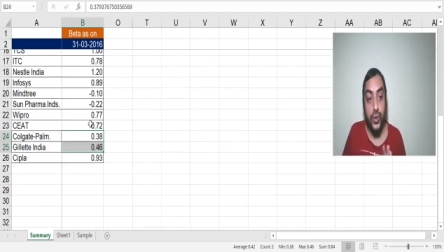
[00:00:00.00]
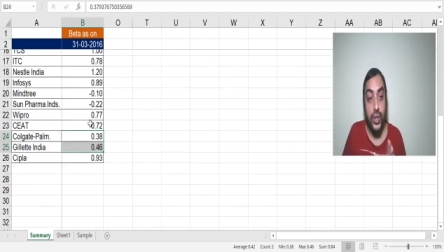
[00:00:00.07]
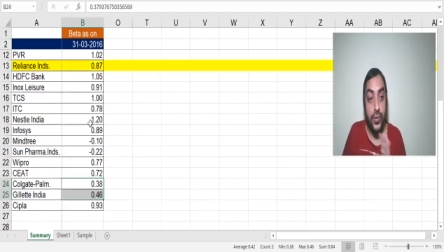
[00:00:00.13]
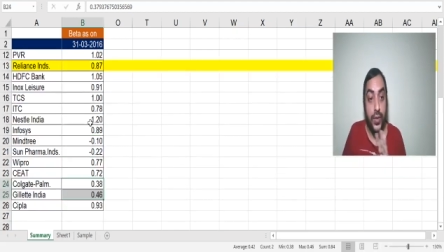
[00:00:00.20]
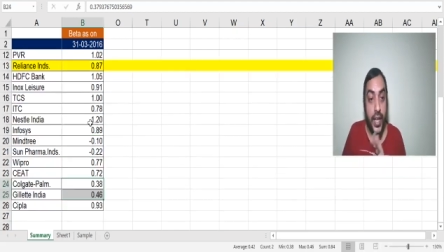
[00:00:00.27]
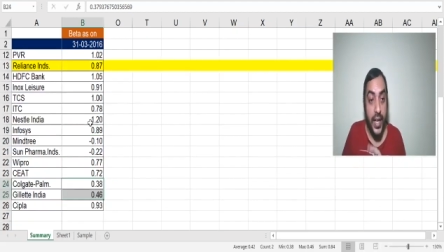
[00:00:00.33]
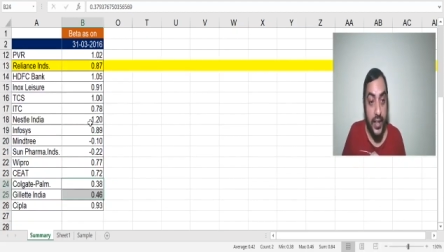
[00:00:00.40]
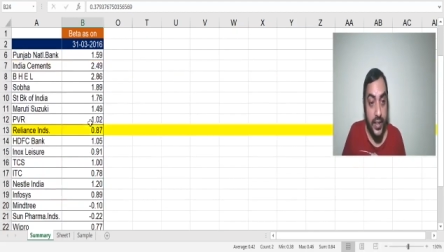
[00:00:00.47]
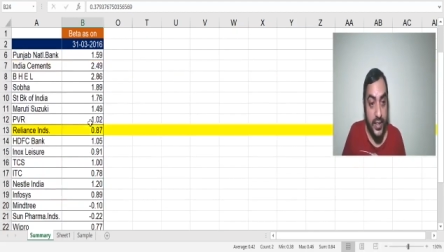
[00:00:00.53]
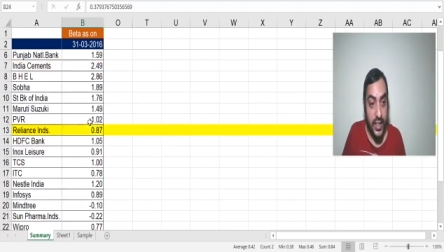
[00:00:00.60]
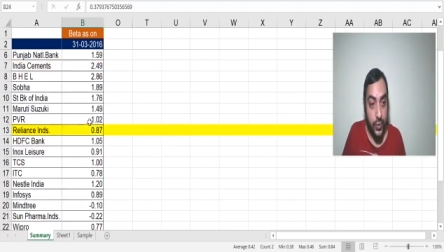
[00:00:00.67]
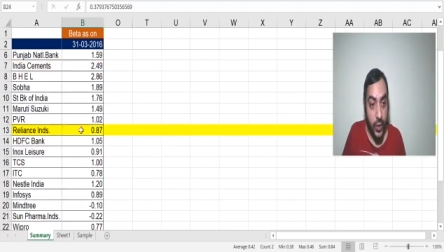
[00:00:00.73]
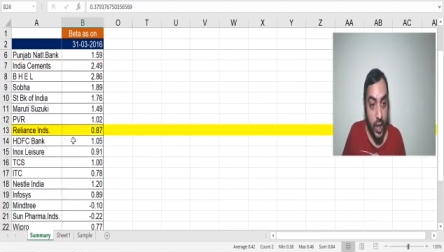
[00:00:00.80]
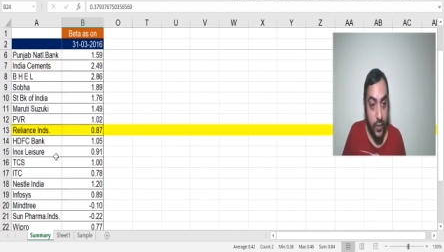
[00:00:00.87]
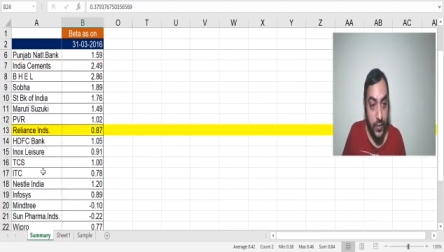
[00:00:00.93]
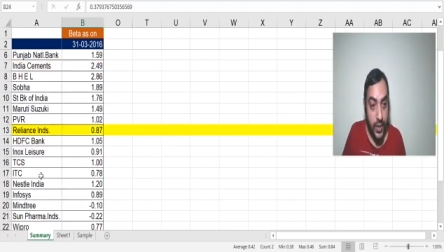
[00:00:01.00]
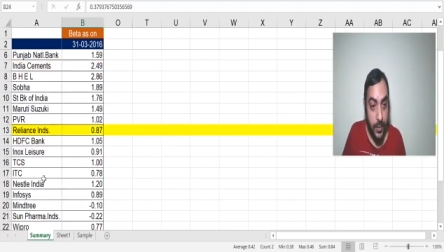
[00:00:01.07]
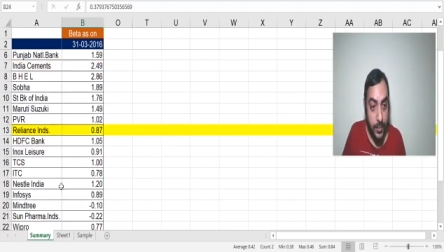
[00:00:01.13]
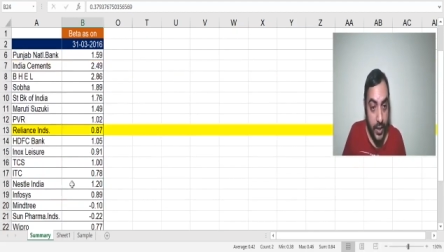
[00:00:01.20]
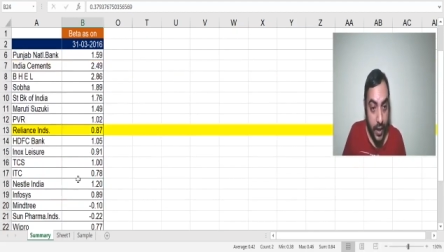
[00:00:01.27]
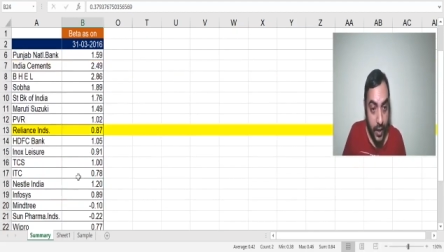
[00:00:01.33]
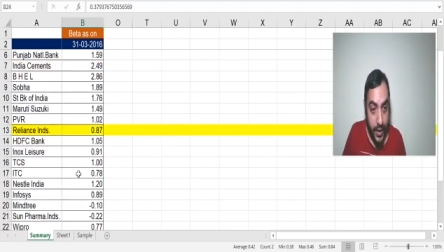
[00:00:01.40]
Even ITC is one of
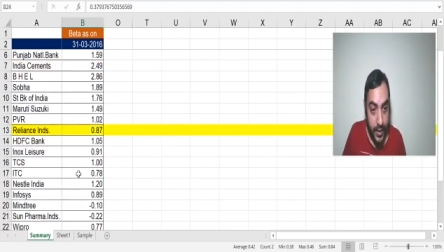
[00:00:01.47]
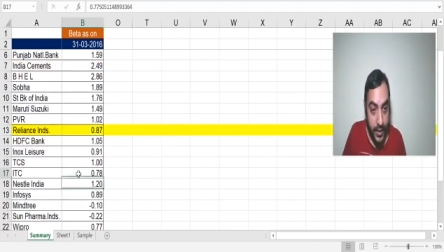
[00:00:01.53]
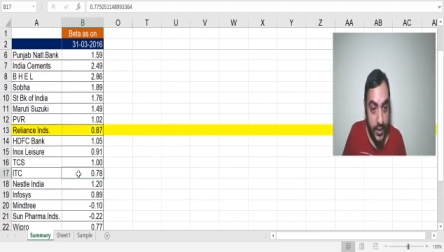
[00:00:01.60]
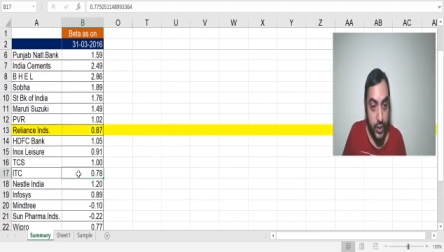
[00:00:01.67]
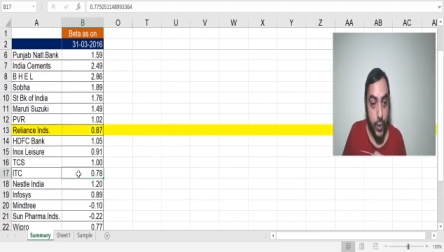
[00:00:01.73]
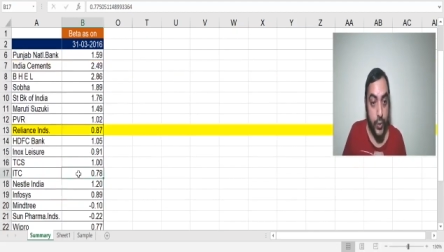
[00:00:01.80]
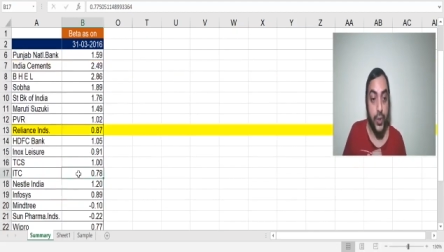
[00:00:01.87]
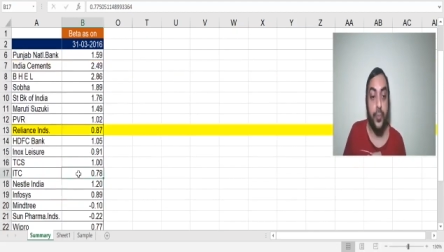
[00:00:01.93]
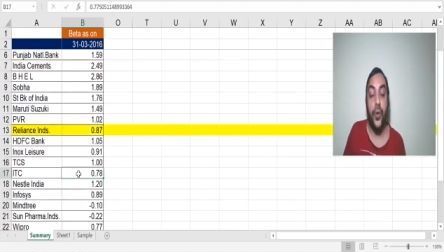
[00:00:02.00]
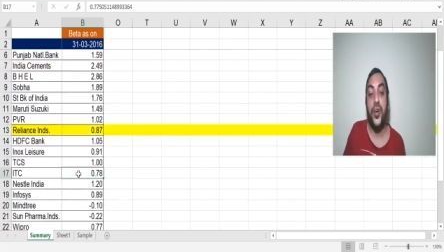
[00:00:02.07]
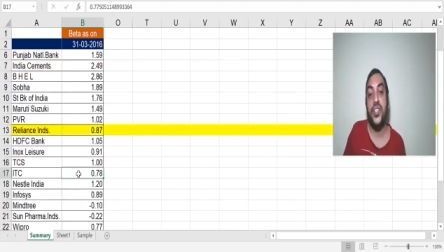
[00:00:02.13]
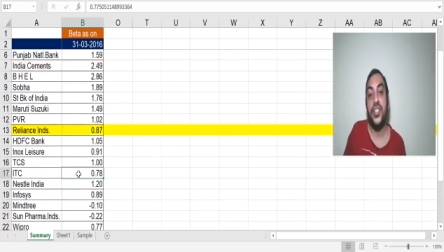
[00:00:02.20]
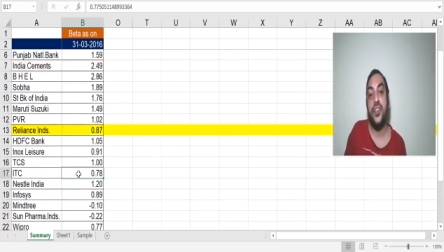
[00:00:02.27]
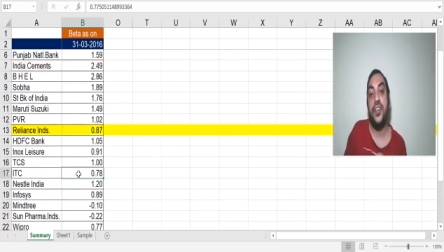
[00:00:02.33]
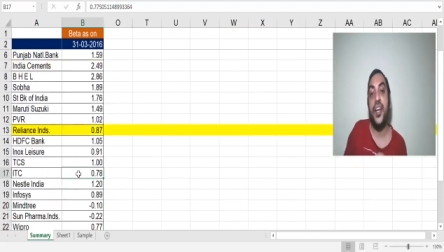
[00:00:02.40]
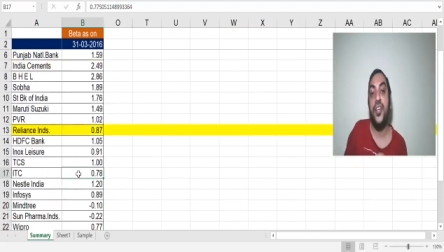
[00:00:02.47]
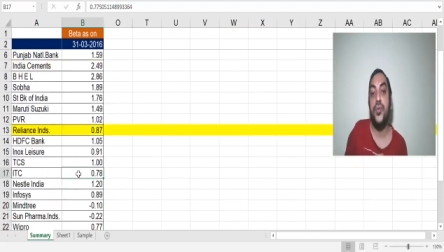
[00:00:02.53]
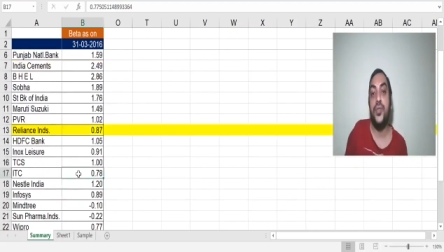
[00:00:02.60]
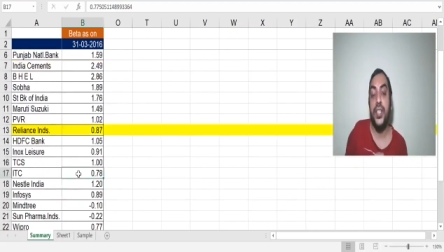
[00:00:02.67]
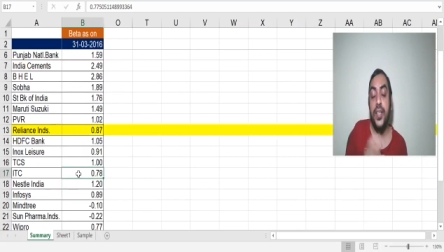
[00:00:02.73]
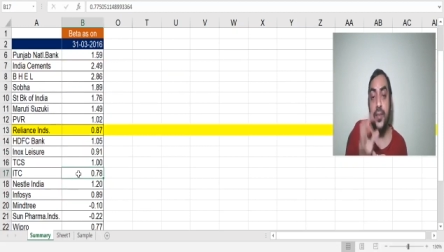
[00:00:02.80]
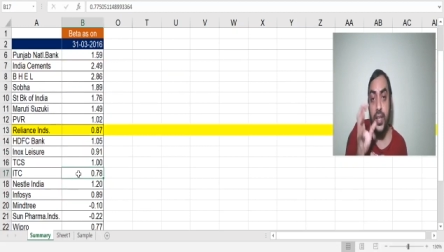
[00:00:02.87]
them. Yeah, ITC is also 0.78. You
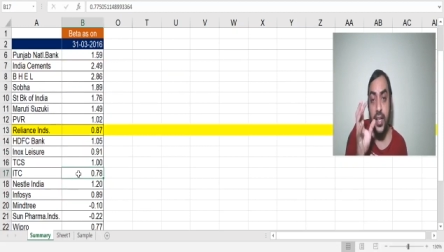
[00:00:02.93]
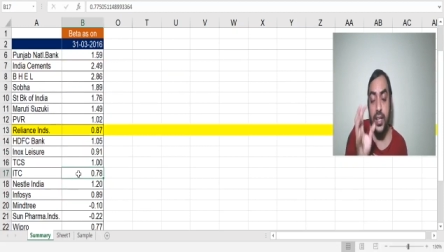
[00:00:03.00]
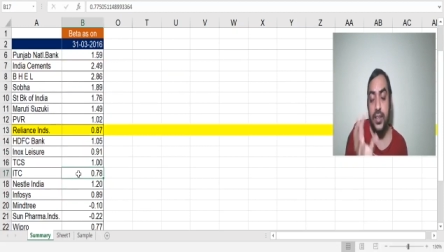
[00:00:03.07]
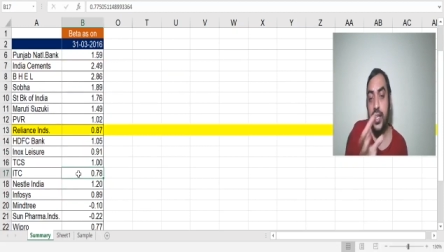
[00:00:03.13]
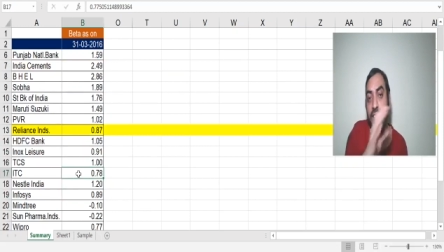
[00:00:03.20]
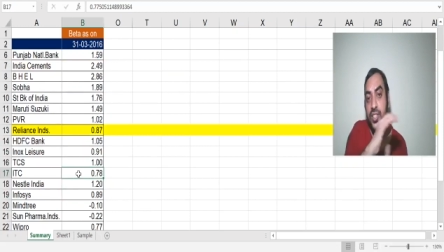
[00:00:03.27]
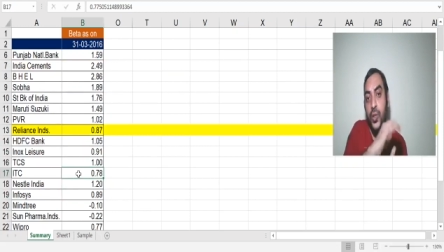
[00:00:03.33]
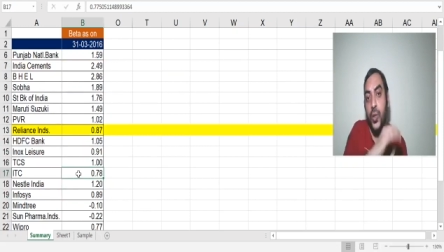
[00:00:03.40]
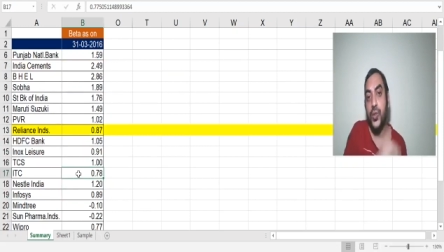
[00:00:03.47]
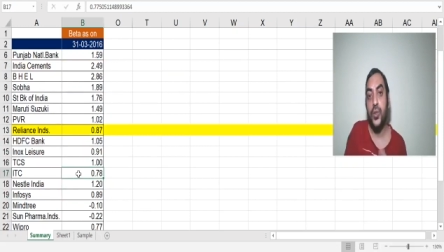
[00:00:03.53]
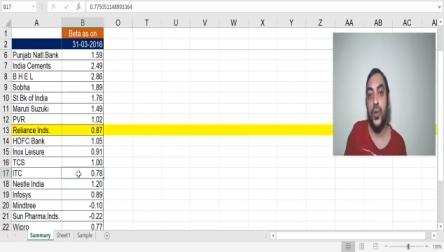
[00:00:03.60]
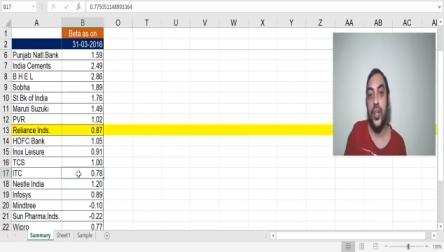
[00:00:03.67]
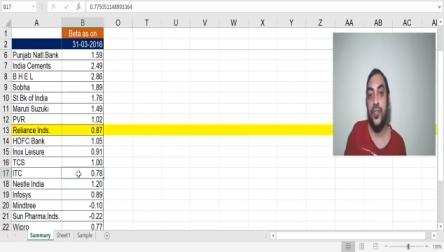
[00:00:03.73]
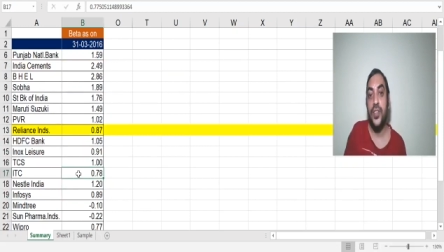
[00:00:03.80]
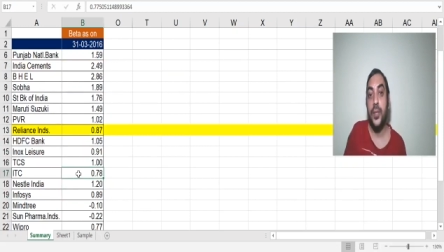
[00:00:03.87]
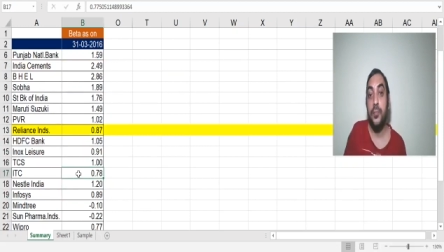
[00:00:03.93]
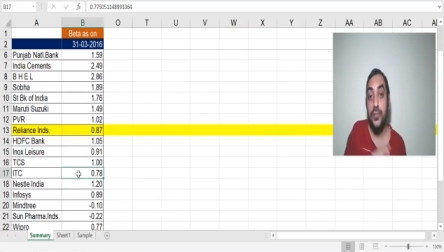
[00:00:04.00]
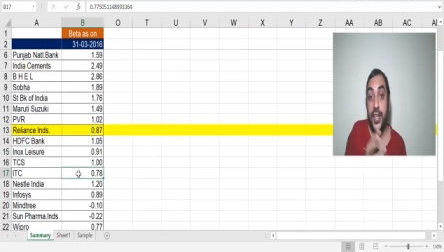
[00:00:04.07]
see, that is also one of them.